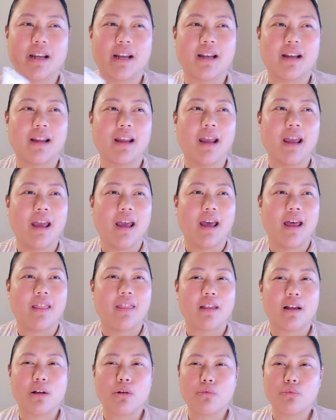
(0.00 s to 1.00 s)
And
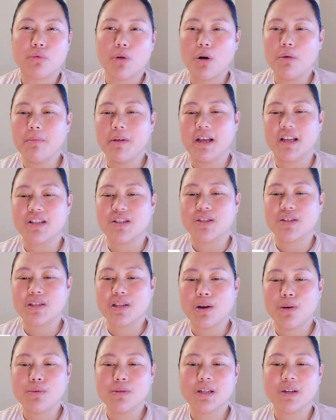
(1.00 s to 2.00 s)
the aroma is
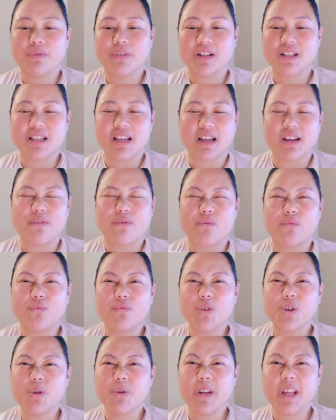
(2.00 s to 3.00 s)
so different. It's like
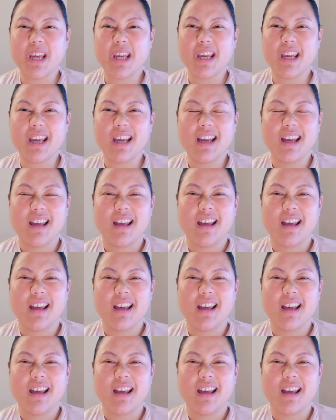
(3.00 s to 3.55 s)
fruity,